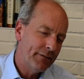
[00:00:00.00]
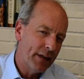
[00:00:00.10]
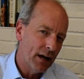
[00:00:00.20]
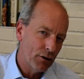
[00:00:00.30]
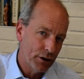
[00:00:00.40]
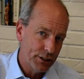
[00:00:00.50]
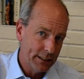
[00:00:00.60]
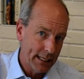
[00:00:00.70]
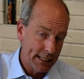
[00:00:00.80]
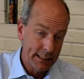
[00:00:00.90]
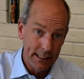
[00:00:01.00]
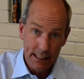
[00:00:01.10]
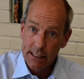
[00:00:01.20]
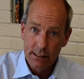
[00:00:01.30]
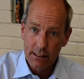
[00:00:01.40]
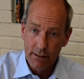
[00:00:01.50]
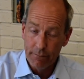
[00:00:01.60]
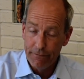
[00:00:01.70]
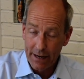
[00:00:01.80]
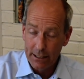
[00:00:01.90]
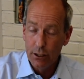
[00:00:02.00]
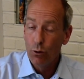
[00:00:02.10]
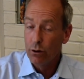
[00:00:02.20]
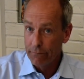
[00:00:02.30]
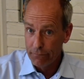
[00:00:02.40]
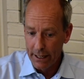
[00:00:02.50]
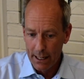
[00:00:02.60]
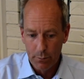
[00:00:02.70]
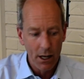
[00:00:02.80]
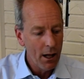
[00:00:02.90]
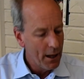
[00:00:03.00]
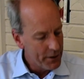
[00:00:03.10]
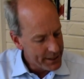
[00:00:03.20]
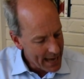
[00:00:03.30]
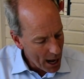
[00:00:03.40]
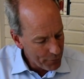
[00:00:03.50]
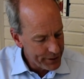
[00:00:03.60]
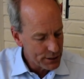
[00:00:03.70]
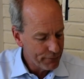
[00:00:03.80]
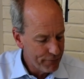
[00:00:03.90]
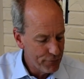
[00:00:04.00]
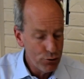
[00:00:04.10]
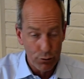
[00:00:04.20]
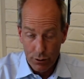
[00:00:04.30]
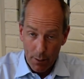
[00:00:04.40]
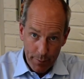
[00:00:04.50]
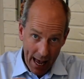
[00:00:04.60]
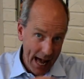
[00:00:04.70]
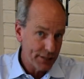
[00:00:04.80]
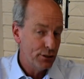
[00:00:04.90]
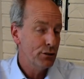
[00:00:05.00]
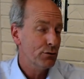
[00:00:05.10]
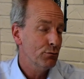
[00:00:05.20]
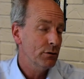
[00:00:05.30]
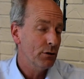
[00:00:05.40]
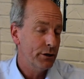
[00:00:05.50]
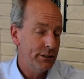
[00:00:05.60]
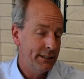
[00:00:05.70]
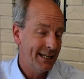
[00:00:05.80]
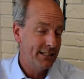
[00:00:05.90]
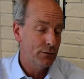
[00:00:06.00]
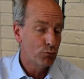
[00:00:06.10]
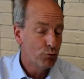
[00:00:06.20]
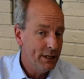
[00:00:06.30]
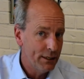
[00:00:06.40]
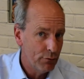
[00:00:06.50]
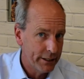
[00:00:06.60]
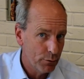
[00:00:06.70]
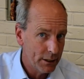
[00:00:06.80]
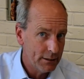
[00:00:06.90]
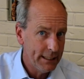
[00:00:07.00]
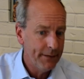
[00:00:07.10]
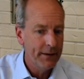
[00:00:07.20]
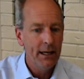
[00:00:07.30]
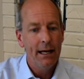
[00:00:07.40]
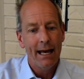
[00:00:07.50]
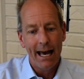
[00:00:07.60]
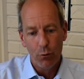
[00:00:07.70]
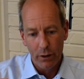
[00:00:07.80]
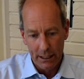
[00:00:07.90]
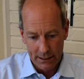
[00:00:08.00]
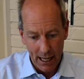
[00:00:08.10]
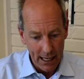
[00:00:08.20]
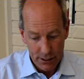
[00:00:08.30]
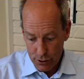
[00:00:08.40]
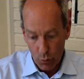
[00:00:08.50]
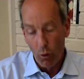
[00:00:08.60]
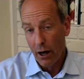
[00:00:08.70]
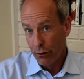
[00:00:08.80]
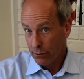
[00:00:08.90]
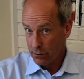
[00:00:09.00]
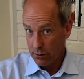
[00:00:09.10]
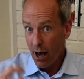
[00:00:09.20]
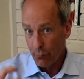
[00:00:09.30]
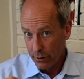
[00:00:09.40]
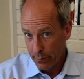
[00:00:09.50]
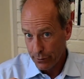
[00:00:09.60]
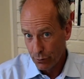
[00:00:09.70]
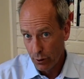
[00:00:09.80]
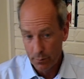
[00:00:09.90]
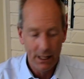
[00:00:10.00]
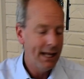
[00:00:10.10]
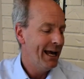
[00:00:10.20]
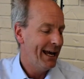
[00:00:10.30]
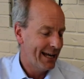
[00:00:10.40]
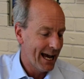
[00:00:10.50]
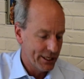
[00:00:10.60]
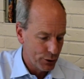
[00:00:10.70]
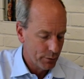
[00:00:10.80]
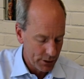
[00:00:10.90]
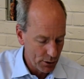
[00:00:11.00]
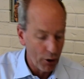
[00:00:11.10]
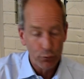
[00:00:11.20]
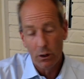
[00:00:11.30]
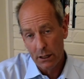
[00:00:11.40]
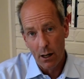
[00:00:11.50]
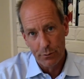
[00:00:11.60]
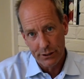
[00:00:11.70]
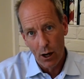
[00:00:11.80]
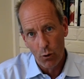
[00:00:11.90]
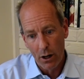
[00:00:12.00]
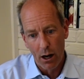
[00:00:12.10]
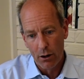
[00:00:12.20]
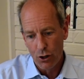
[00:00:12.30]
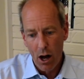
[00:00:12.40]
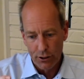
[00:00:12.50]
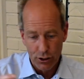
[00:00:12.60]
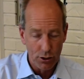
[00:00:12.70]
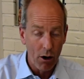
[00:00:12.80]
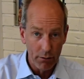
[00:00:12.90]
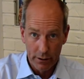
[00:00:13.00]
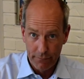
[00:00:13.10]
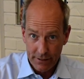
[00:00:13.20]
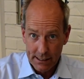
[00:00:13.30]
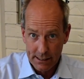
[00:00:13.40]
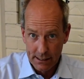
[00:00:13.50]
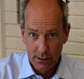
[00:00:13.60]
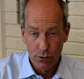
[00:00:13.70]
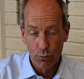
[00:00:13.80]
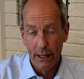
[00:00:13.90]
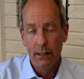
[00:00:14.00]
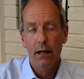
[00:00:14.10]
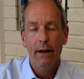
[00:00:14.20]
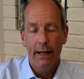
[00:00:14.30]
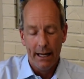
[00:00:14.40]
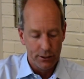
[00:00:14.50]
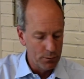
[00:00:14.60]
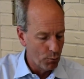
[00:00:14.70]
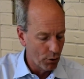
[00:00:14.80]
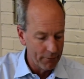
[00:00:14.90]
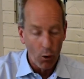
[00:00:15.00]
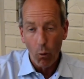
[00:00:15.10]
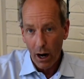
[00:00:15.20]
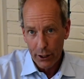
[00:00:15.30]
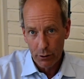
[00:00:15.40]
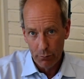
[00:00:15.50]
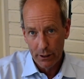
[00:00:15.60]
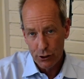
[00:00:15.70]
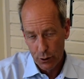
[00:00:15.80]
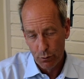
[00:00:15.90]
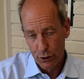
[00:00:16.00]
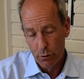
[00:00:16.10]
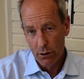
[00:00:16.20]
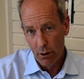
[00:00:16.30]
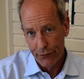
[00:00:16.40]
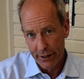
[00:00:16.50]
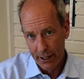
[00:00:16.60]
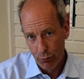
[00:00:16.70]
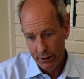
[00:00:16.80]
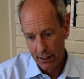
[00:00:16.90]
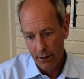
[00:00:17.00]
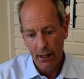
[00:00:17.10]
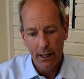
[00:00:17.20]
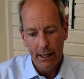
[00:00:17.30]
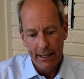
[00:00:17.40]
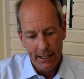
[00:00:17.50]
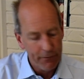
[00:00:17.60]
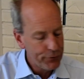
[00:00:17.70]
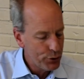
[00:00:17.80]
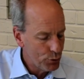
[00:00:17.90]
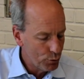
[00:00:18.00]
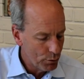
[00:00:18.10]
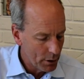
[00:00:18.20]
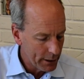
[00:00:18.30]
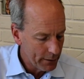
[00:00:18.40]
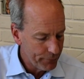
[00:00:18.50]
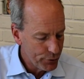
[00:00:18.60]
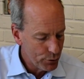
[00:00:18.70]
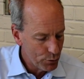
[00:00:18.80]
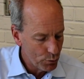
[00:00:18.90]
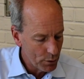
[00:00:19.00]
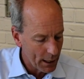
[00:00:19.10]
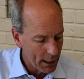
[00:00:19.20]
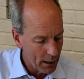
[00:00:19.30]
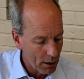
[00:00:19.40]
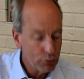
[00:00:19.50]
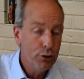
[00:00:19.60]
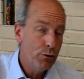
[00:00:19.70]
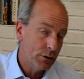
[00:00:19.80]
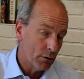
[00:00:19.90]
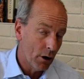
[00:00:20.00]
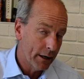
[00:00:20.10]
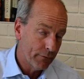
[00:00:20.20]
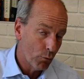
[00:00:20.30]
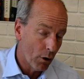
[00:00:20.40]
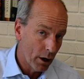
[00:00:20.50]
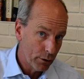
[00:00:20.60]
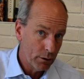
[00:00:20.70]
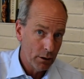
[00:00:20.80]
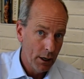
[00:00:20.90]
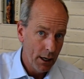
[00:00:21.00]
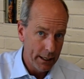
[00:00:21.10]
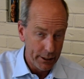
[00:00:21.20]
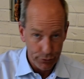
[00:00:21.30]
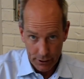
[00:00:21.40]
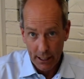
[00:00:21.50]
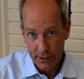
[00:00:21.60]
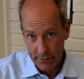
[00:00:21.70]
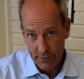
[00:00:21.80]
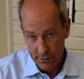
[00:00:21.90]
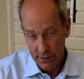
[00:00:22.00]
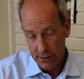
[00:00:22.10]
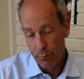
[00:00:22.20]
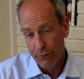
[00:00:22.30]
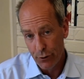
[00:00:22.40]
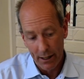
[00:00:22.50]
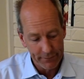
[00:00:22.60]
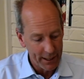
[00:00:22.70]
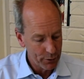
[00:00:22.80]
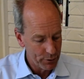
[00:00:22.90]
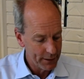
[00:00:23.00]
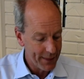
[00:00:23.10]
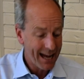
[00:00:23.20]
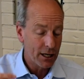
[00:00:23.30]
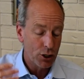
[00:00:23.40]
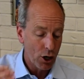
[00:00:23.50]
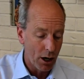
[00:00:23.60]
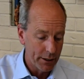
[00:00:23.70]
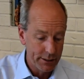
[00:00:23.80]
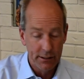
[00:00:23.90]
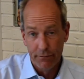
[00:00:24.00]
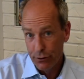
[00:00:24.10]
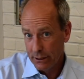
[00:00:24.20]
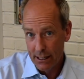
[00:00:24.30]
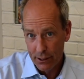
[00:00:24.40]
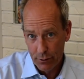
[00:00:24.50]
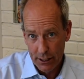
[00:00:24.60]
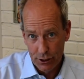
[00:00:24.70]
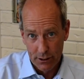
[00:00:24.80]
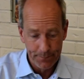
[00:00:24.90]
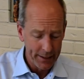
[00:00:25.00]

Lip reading: of that large intestine is infected or inflamed, now this food passes through the large intestine really, really quickly. And when it does, the water is not reabsorbed, and as a result, what comes out are not solid feces, right? It's more of a watery mixture, which we call diarrhea. If you lose a lot of water in your digestive system, if you have diarrhea, that can cause severe dehydration.